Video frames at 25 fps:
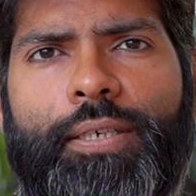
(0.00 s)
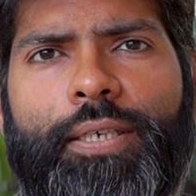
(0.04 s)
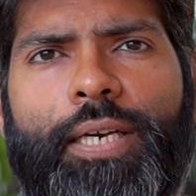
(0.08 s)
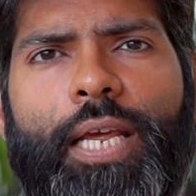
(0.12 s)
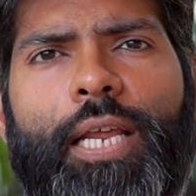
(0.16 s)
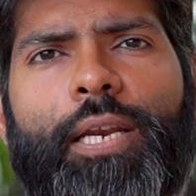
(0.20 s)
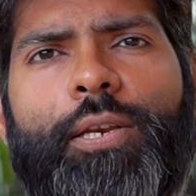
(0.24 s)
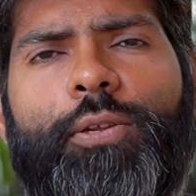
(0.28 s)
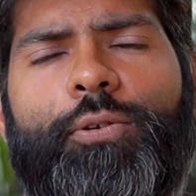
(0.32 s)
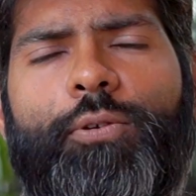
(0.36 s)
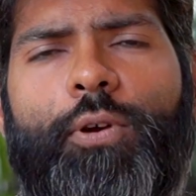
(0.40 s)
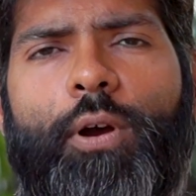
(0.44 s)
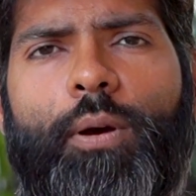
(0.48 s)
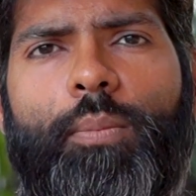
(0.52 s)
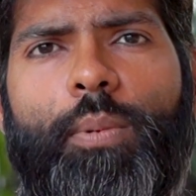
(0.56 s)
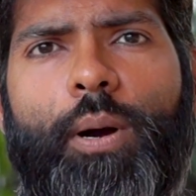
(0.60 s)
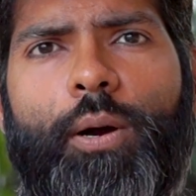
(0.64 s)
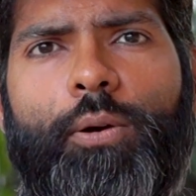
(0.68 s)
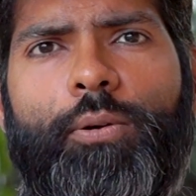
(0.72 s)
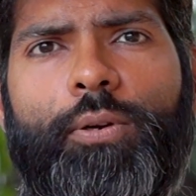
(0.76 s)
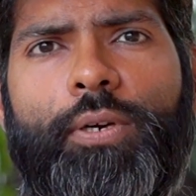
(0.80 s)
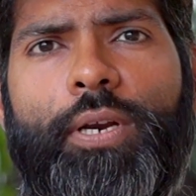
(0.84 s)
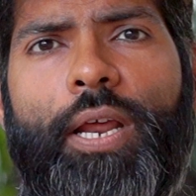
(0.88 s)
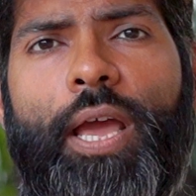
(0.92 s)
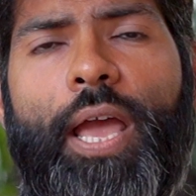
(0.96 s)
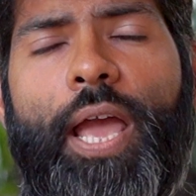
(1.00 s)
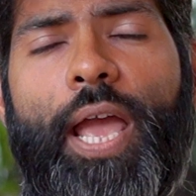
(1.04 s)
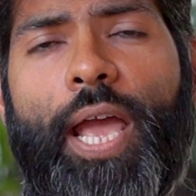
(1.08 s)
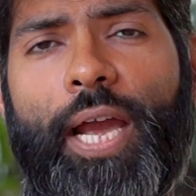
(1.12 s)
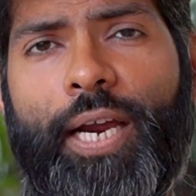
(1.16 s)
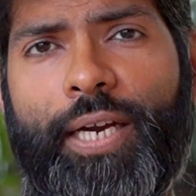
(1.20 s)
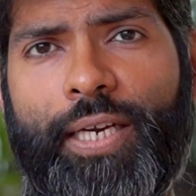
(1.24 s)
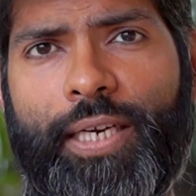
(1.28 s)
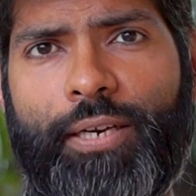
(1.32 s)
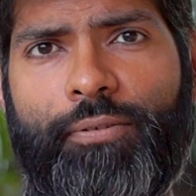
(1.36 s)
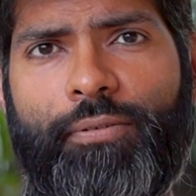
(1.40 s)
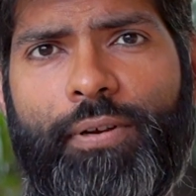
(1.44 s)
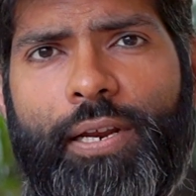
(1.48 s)
tell you about
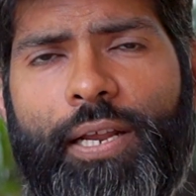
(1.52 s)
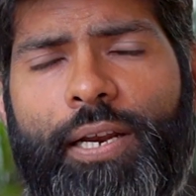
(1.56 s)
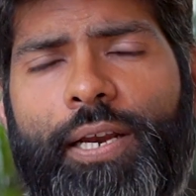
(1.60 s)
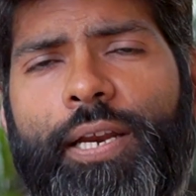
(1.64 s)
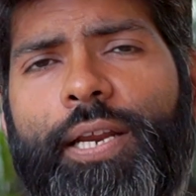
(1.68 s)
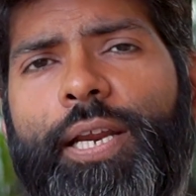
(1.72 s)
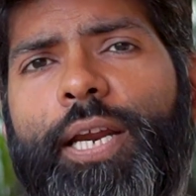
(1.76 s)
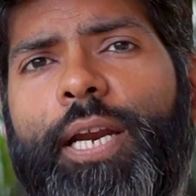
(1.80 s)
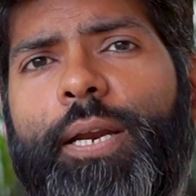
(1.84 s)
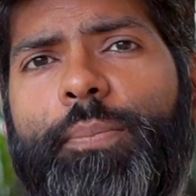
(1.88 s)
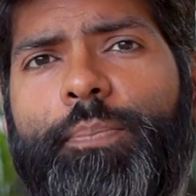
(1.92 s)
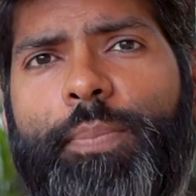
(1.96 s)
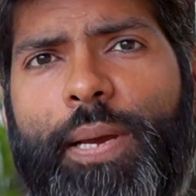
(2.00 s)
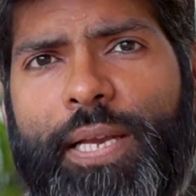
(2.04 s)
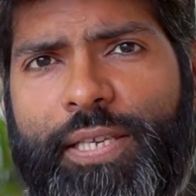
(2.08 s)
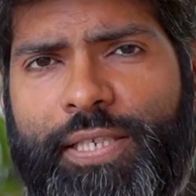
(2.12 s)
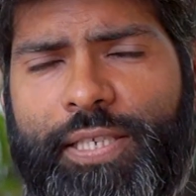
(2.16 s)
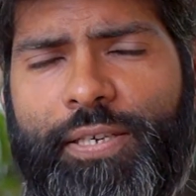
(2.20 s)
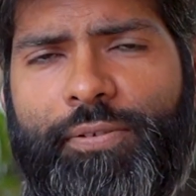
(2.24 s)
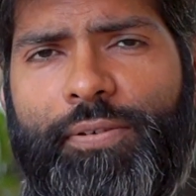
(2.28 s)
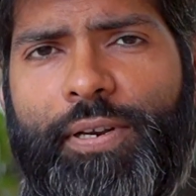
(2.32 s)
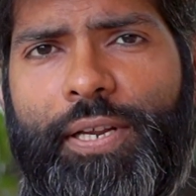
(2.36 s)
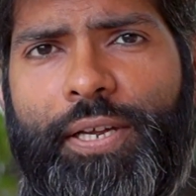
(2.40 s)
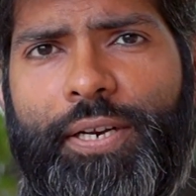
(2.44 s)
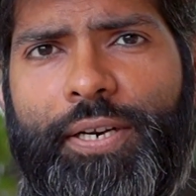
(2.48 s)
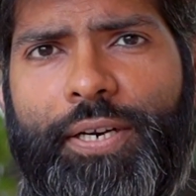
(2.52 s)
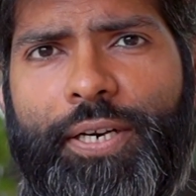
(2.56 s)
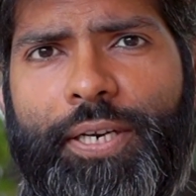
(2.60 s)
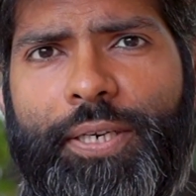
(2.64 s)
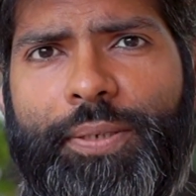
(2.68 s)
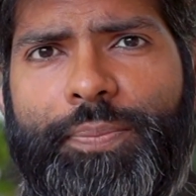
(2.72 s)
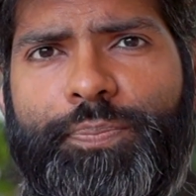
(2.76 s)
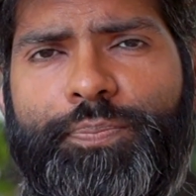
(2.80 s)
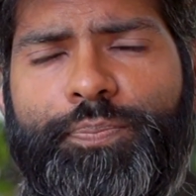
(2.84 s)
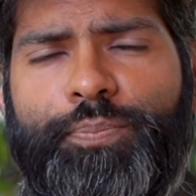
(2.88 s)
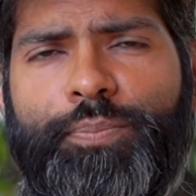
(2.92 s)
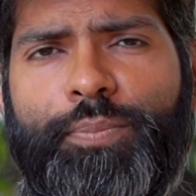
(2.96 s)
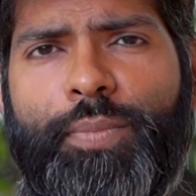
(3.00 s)
active learning and passive learning.